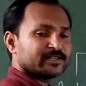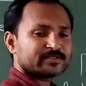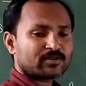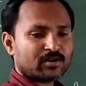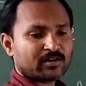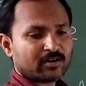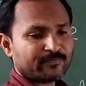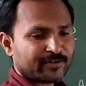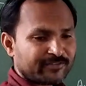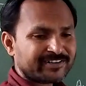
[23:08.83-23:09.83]

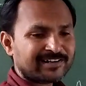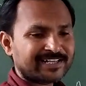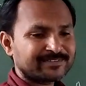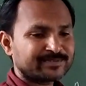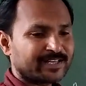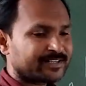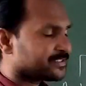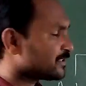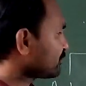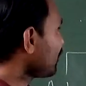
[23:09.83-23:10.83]
of our life, there is
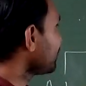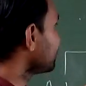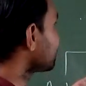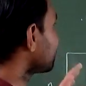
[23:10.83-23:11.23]
the domains,